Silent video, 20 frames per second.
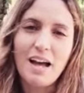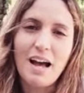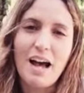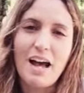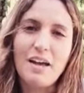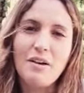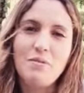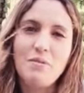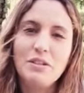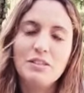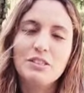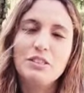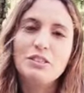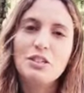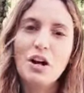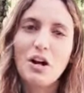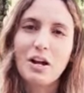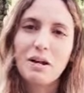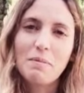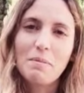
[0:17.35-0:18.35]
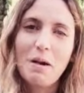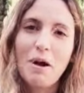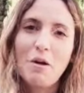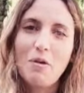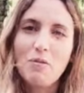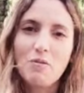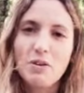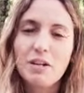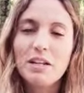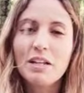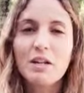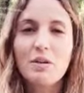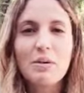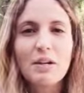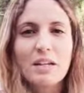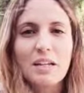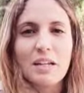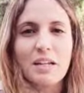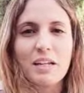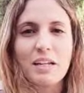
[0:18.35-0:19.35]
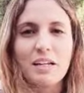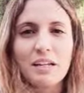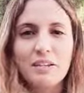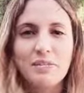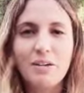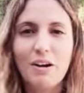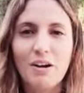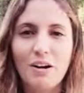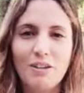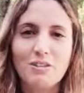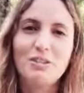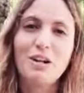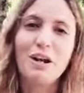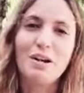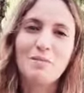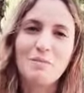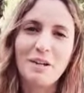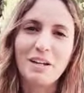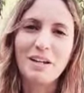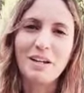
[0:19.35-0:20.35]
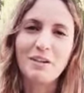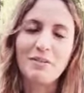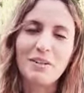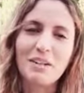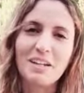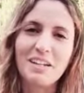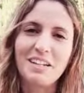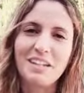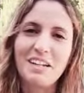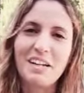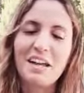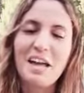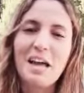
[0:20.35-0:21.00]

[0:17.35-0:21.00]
I want to talk about really quickly, well, I'll try to make it quickly,